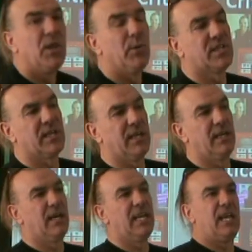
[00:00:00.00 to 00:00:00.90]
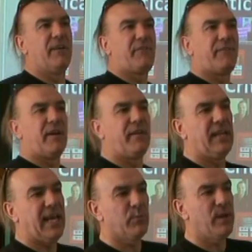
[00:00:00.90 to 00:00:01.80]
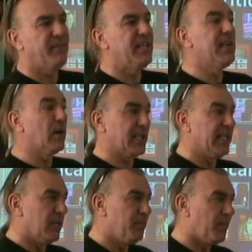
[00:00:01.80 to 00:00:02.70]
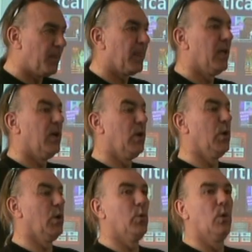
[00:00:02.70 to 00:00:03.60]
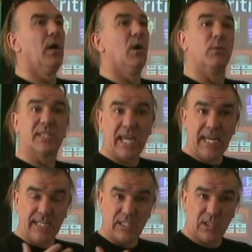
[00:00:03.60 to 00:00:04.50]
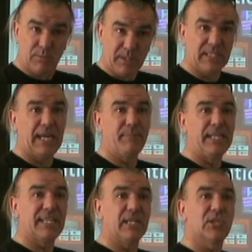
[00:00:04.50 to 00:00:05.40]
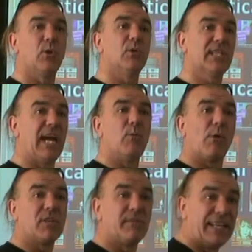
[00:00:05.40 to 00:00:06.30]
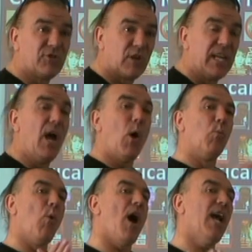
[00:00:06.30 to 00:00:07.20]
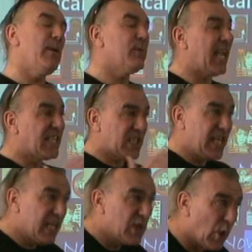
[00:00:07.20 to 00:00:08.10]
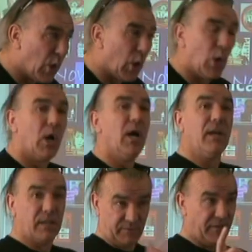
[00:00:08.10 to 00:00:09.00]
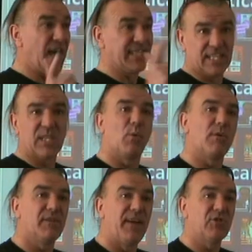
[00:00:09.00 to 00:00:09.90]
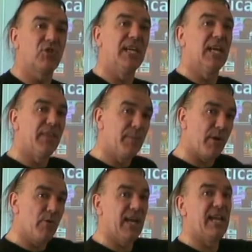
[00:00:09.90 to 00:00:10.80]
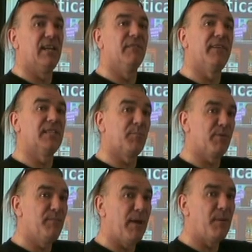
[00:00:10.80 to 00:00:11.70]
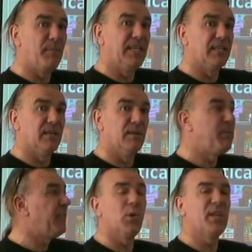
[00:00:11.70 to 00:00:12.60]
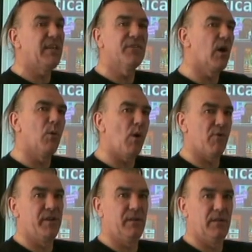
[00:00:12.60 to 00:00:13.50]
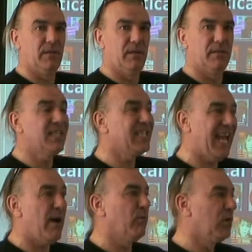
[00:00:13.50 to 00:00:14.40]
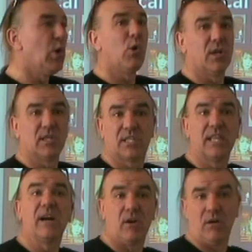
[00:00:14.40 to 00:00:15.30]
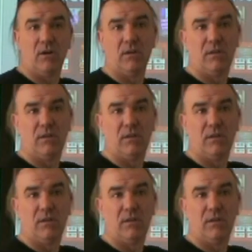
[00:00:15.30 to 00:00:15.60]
There was a lad we have in Nottingham who was being taken to court to get a warrant of entry while he was actually in court Fighting this warrant of entry, they broke in and fitted a prepayment meter before they'd even got a warrant. This is how lawless they are.